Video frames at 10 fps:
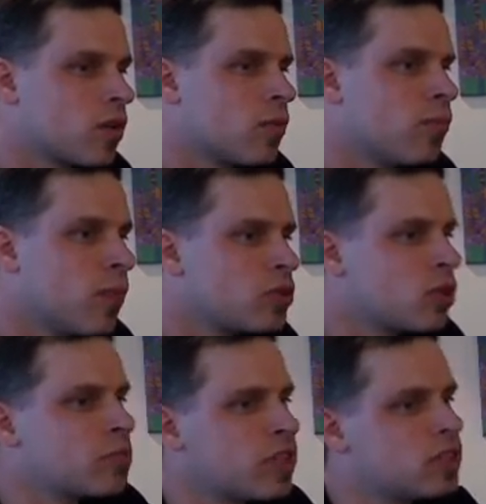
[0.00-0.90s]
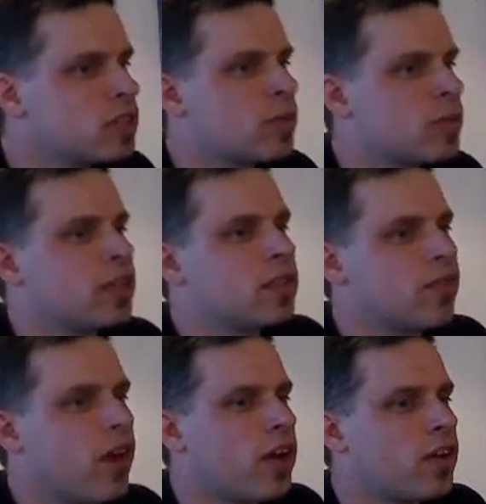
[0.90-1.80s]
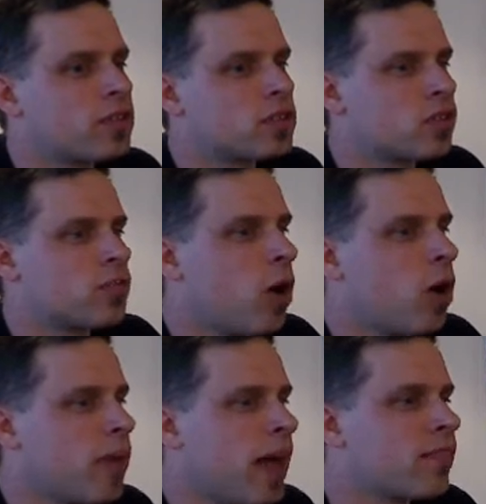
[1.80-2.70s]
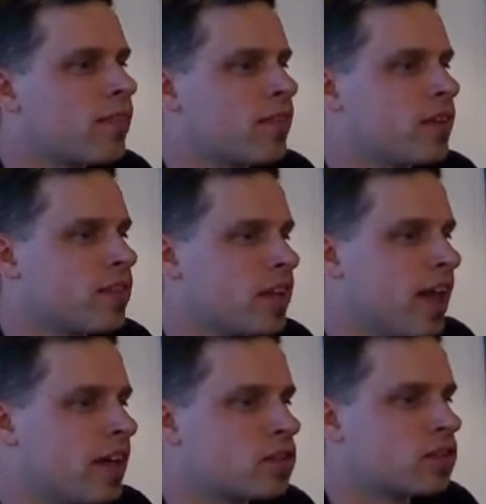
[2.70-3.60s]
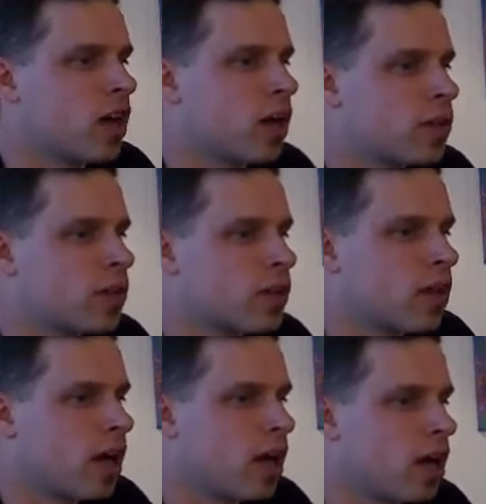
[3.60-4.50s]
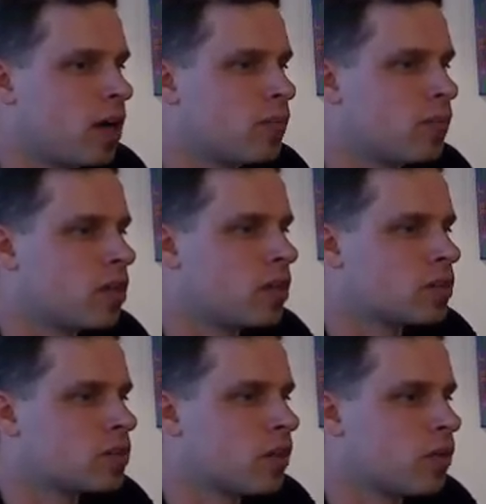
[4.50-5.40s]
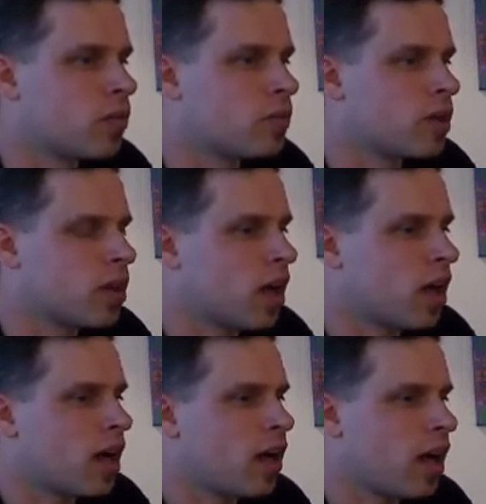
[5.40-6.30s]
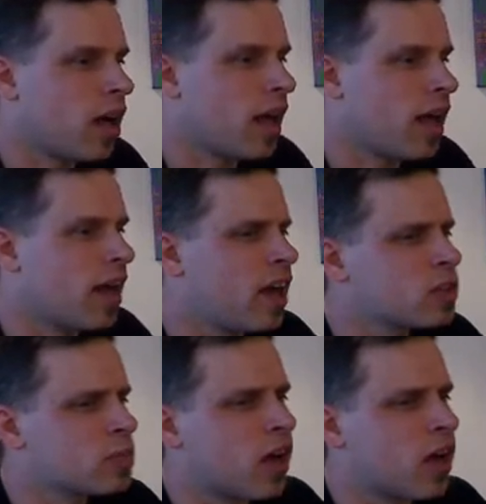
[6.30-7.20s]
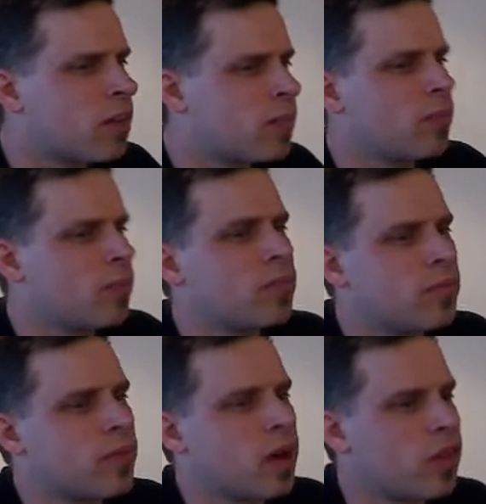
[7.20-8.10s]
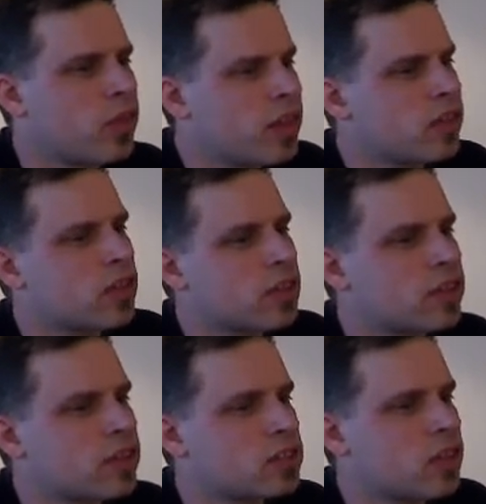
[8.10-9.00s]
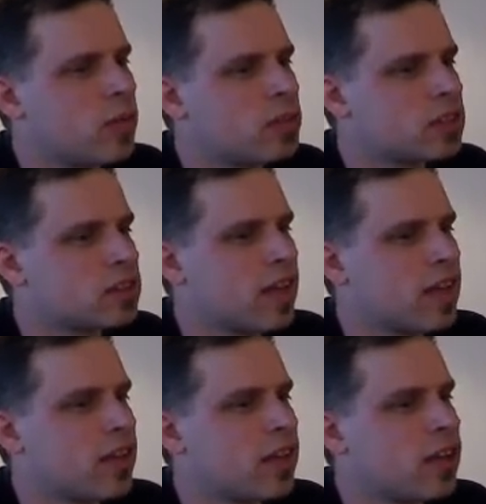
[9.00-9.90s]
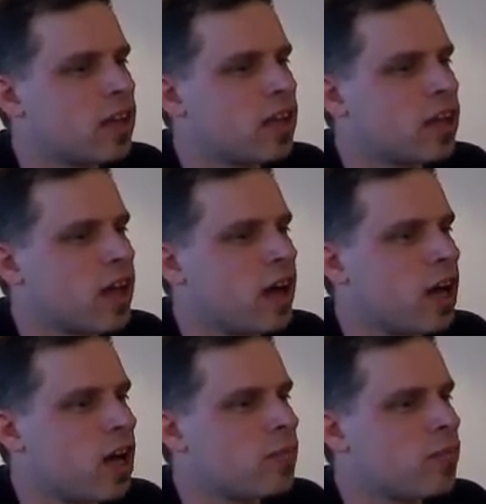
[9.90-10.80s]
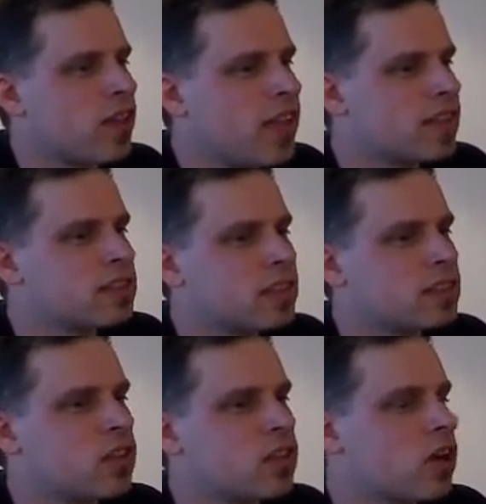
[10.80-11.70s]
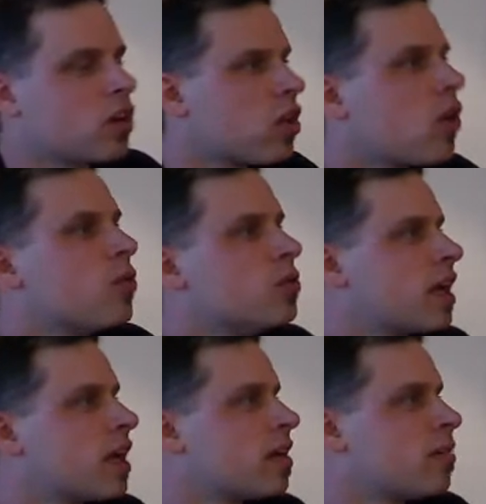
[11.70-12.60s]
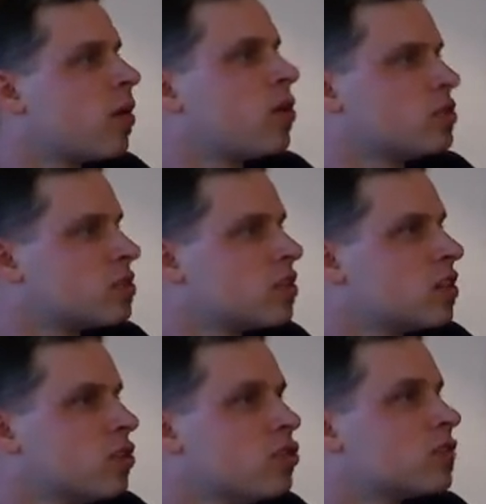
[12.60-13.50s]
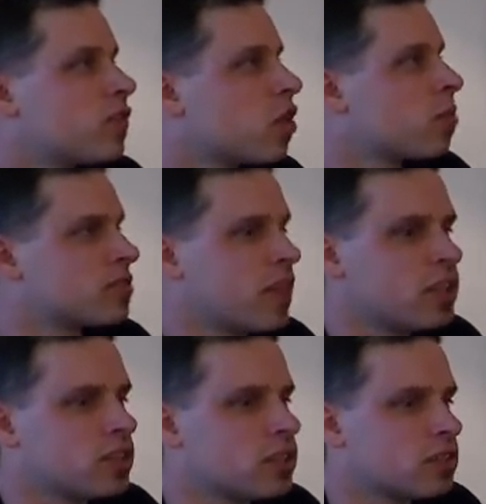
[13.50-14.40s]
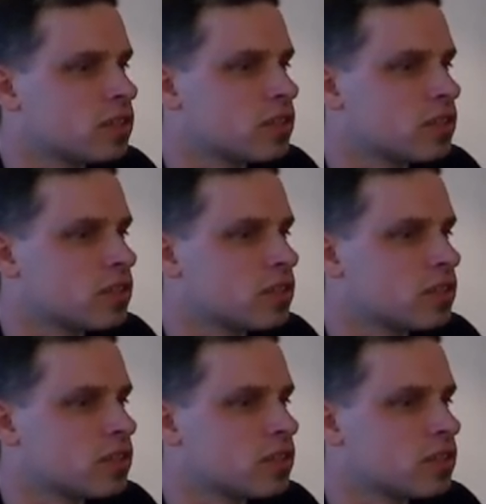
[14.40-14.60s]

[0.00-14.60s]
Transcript: most operations that we can define over it sort of pop out of the narrow type. So in algebra, I think that the correct term is to say that the nat6 is not closed under most useful operations.